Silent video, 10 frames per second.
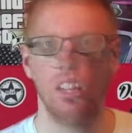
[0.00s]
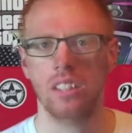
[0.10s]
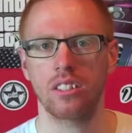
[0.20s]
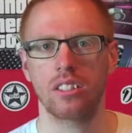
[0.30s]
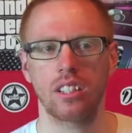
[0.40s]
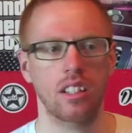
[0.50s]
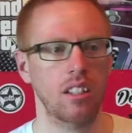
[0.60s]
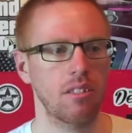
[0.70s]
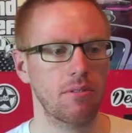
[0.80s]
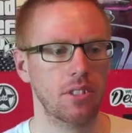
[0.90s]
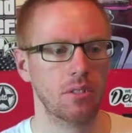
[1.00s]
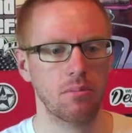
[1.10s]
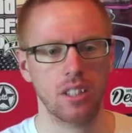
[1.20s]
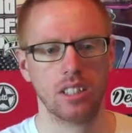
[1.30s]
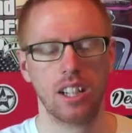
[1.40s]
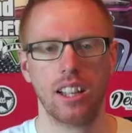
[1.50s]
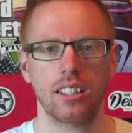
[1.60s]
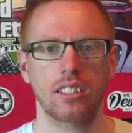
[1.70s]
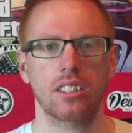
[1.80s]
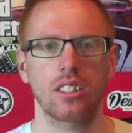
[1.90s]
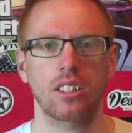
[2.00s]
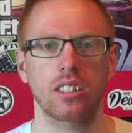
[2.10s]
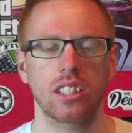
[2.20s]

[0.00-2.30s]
and for some reason Andy Serkis